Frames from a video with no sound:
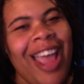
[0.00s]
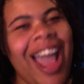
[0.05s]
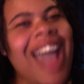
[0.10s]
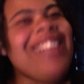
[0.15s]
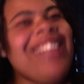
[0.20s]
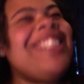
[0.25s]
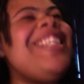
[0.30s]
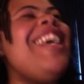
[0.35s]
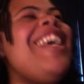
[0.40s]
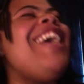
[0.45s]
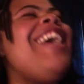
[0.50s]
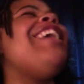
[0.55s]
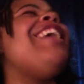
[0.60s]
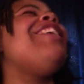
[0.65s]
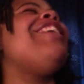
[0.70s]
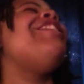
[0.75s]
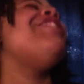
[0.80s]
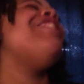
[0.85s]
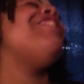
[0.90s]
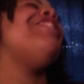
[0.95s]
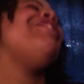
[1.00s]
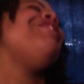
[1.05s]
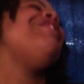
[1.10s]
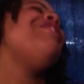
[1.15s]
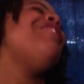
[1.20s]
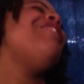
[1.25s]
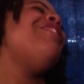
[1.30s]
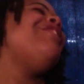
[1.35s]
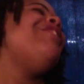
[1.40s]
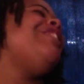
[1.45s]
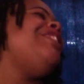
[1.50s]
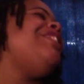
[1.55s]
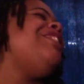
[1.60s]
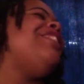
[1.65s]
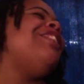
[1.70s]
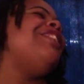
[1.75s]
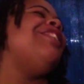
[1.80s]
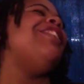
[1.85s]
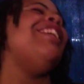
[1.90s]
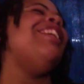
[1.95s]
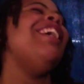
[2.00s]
I said, girl, you know what you're doing.